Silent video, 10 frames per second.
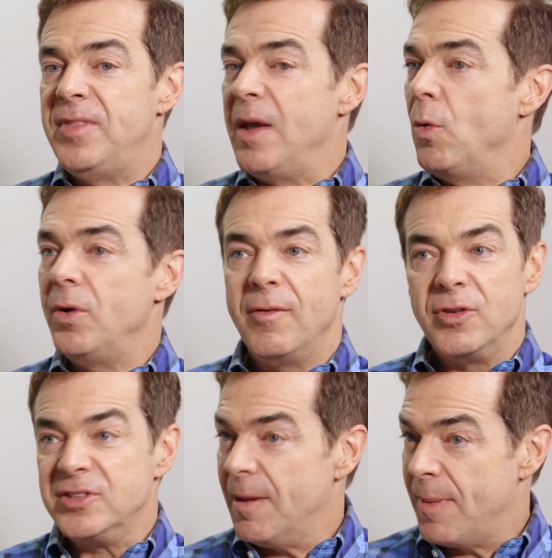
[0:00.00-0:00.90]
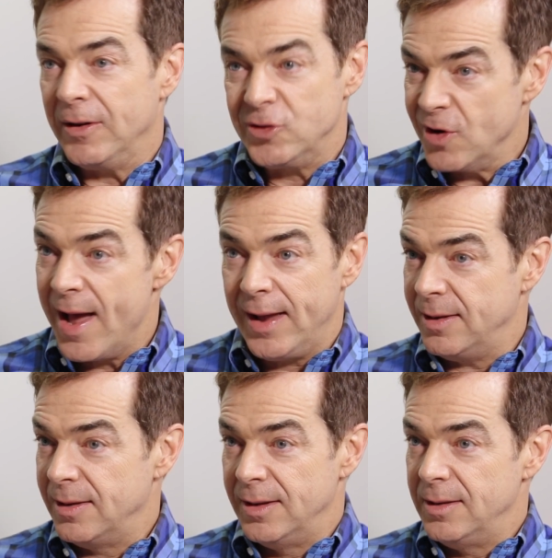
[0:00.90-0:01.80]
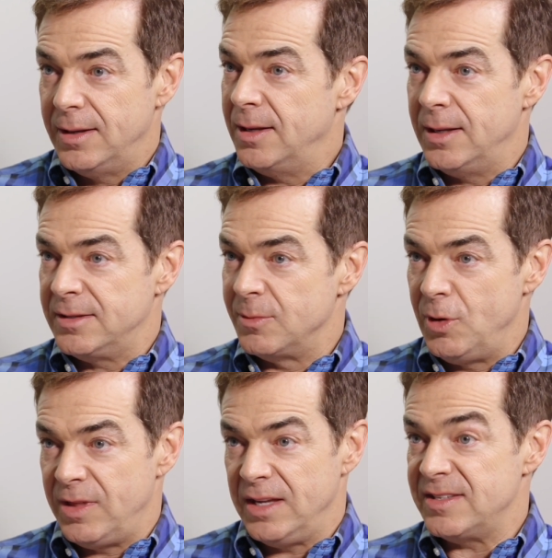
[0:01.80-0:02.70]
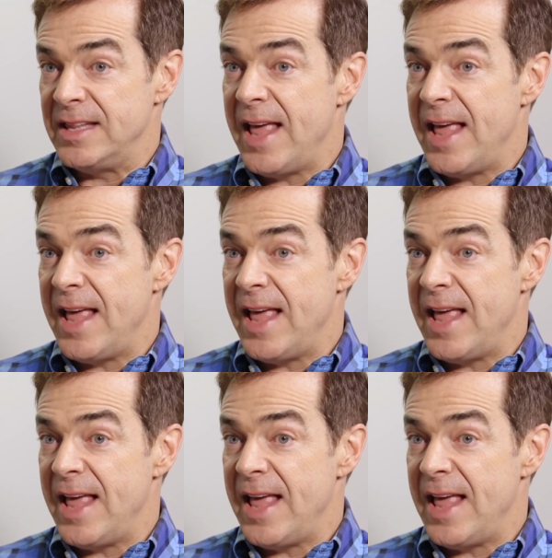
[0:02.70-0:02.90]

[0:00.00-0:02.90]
they won't ever step out and try some new things.